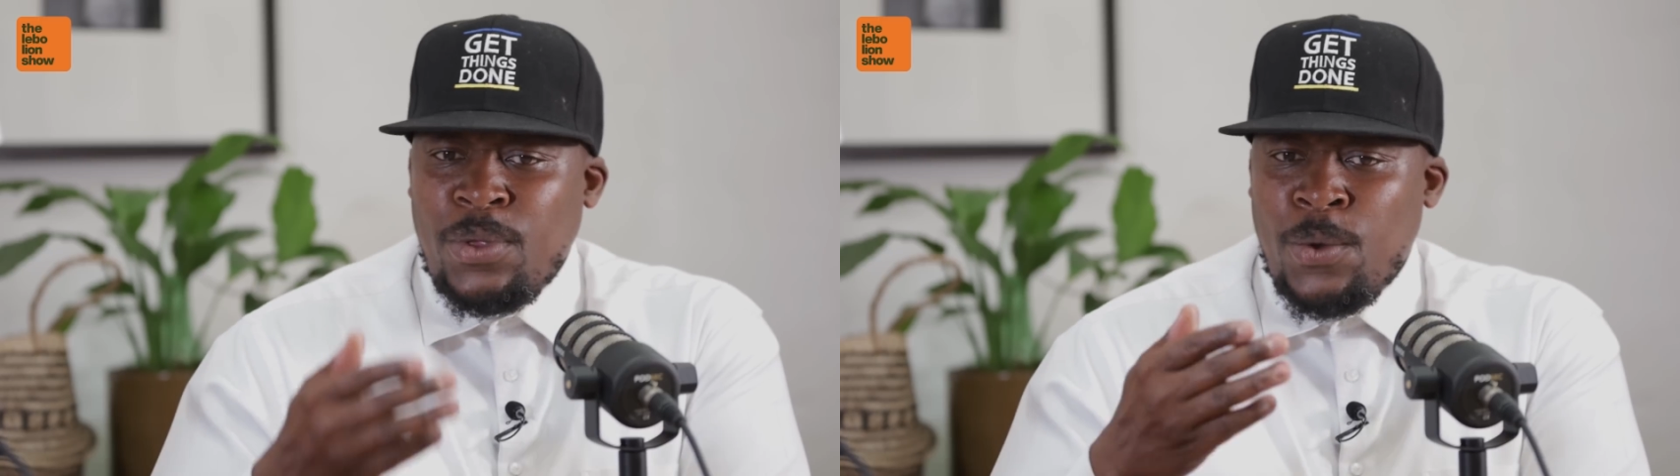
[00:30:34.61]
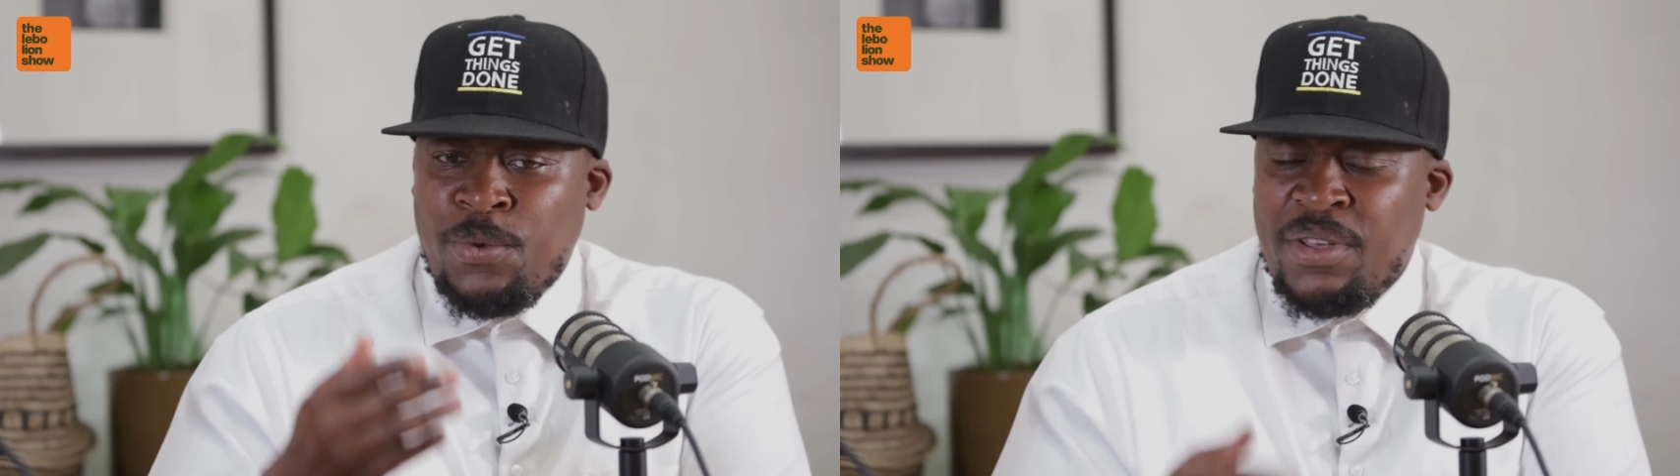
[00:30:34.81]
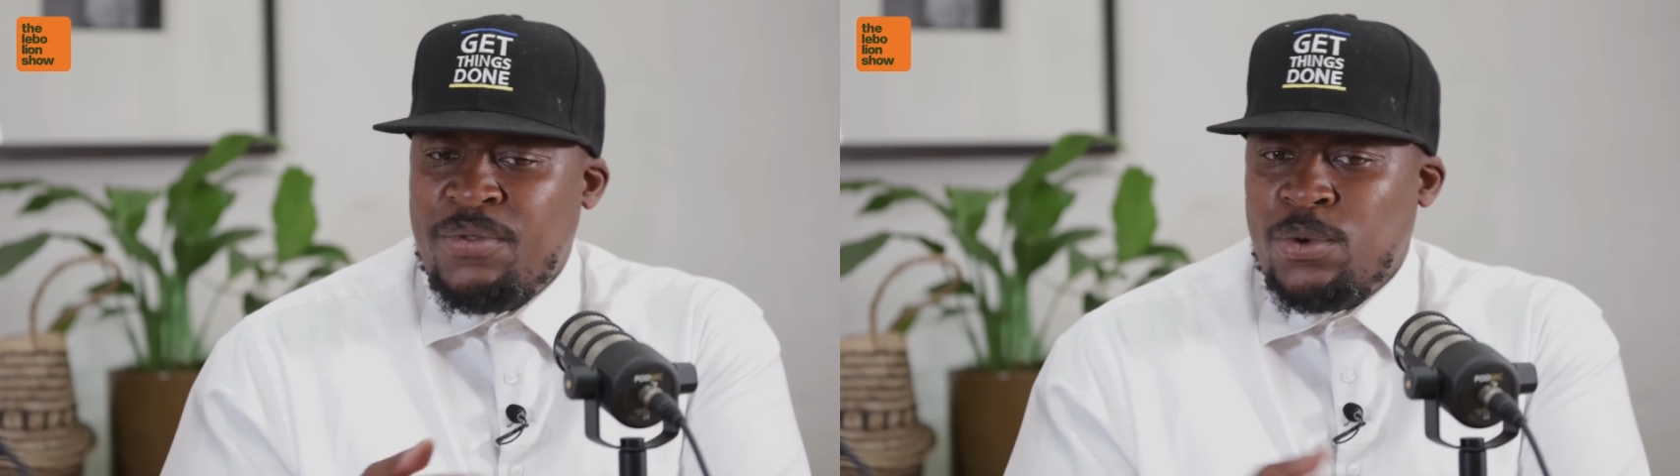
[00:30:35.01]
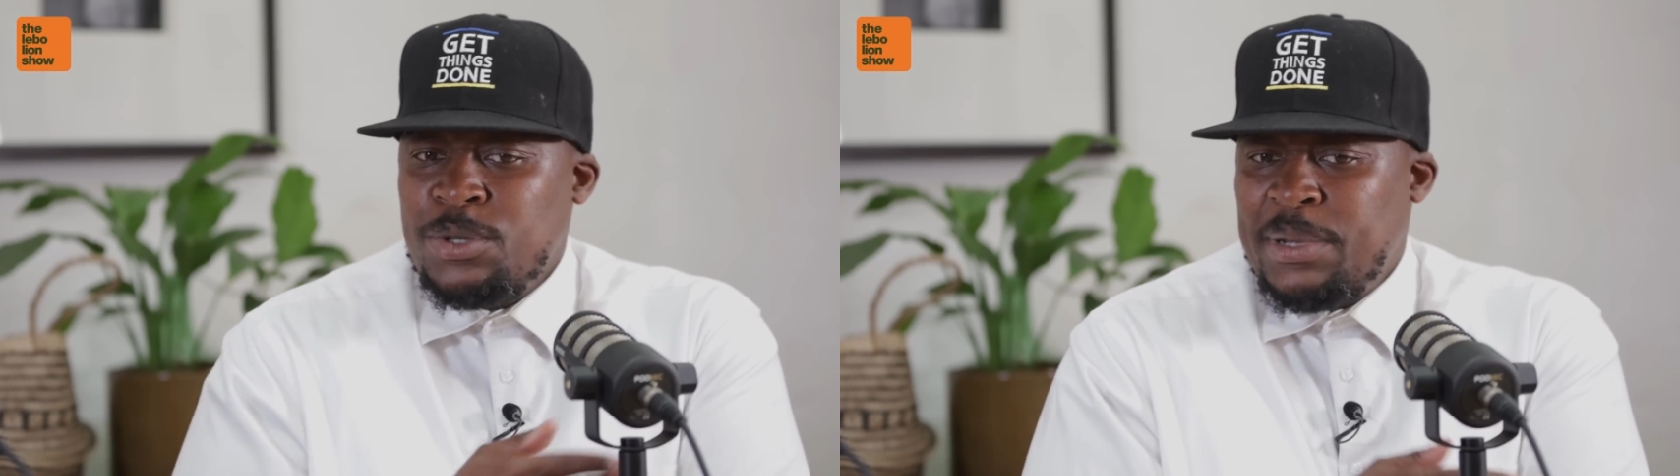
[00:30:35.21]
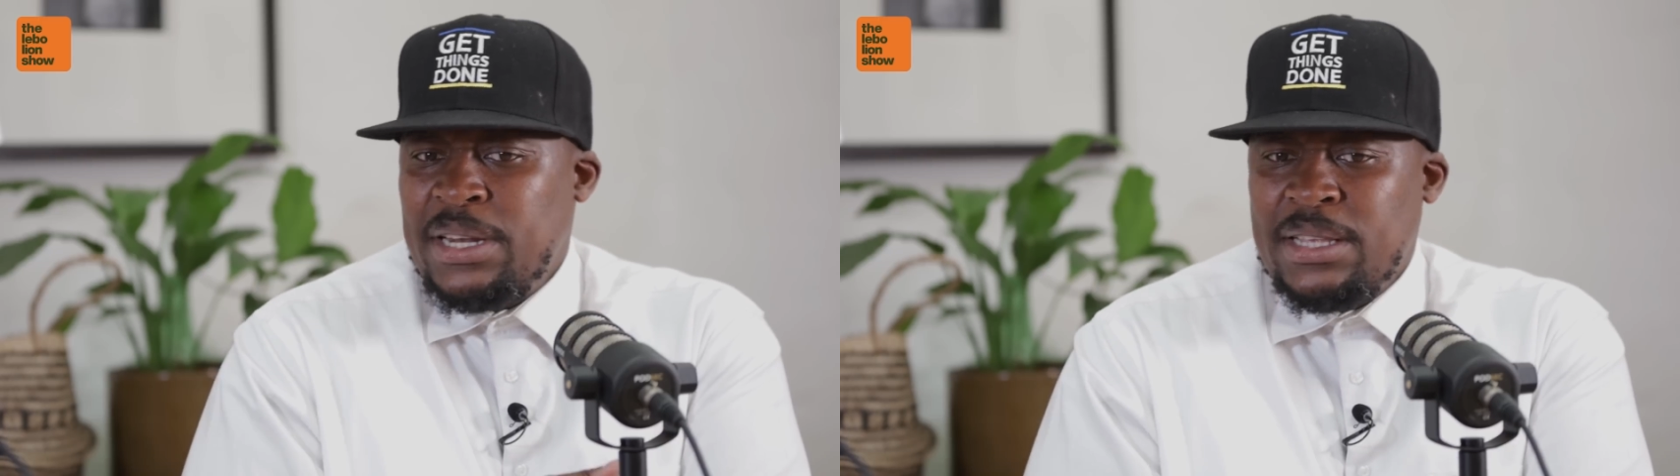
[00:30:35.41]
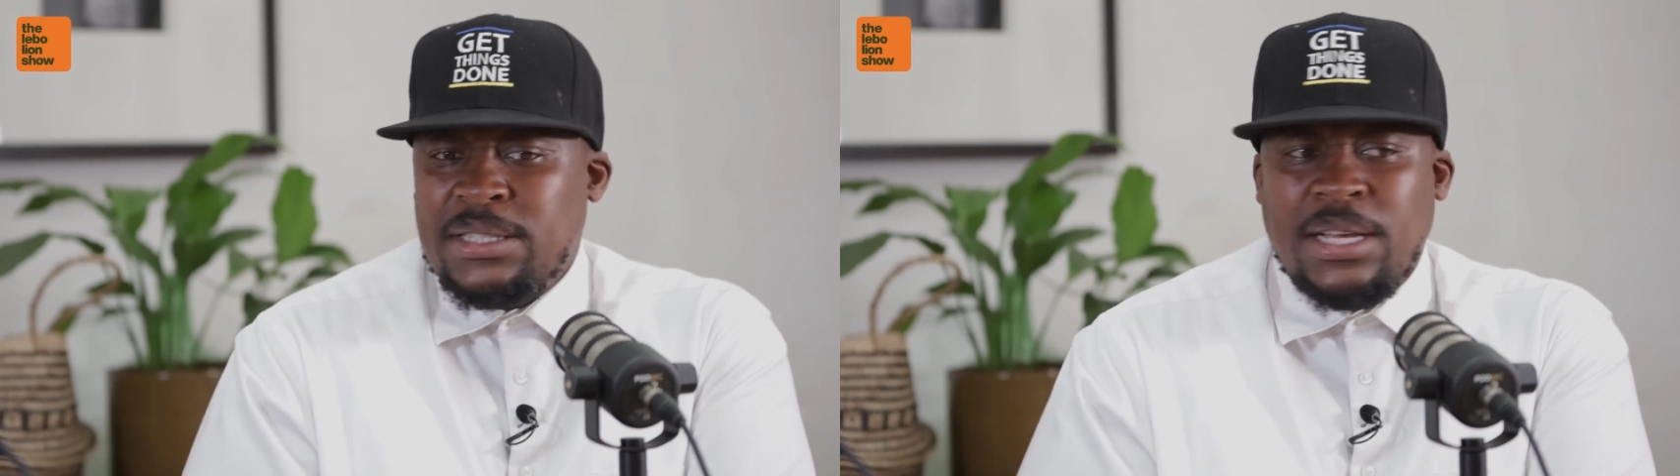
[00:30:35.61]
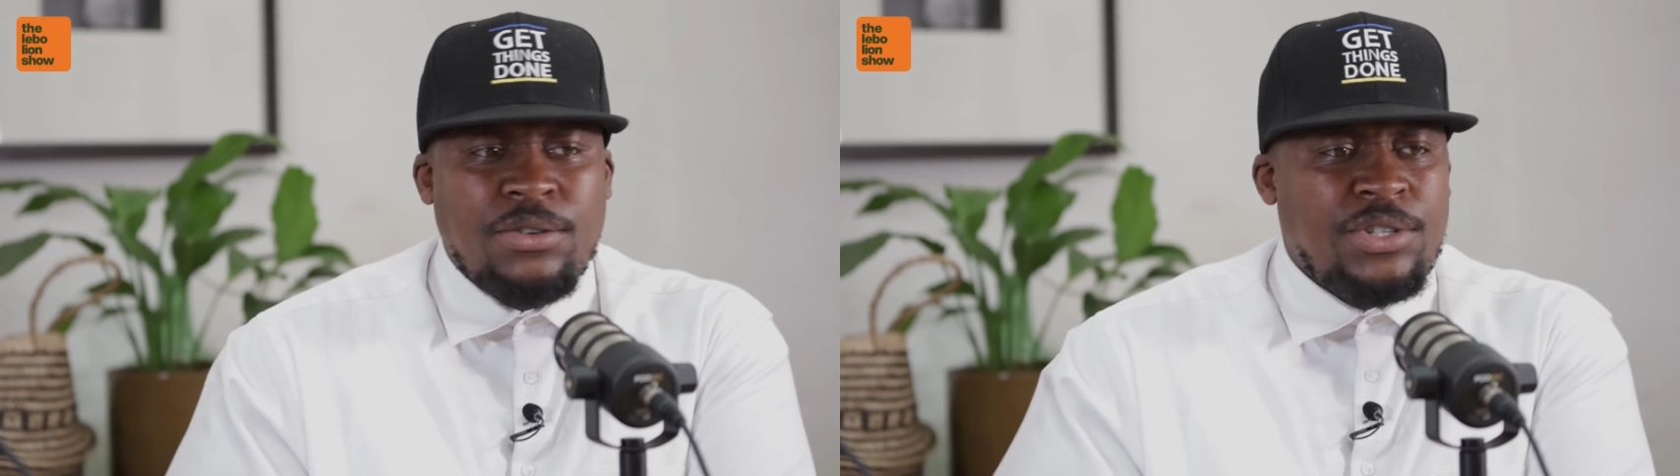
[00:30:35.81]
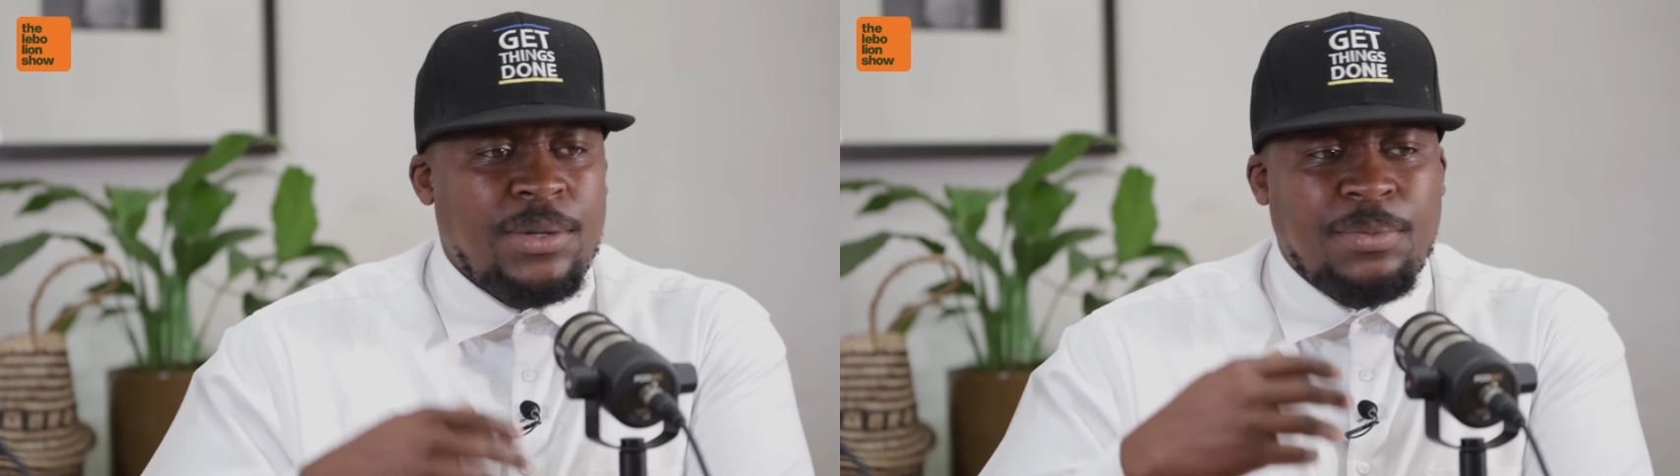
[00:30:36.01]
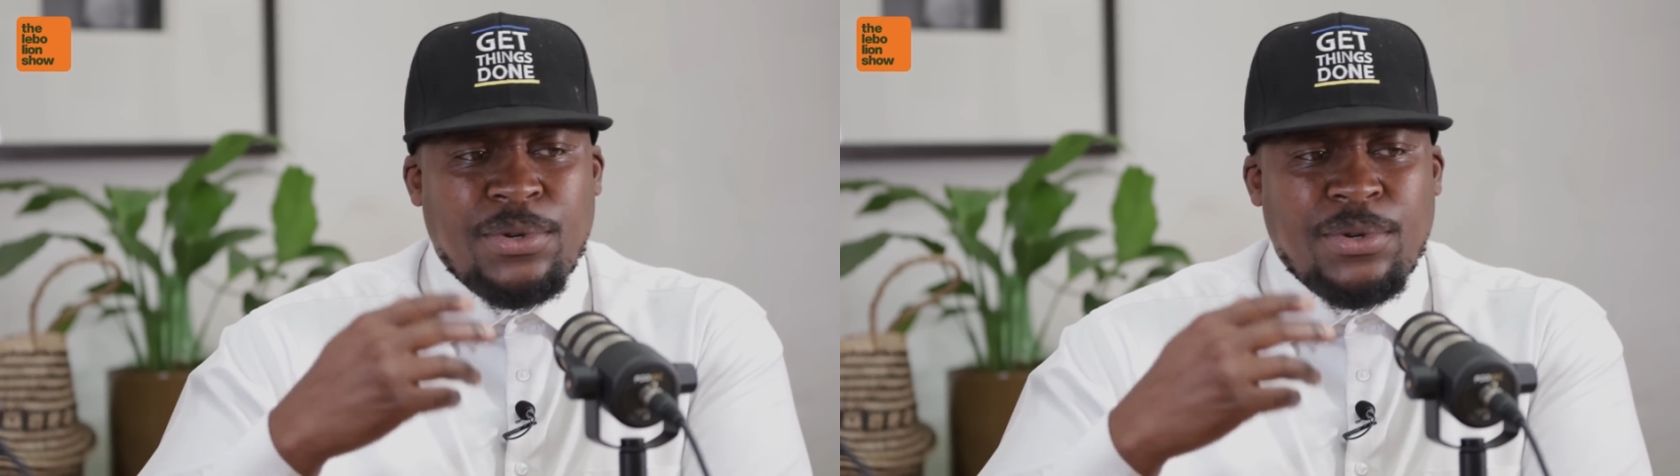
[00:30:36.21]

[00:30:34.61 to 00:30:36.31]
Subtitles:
we have always been in the township.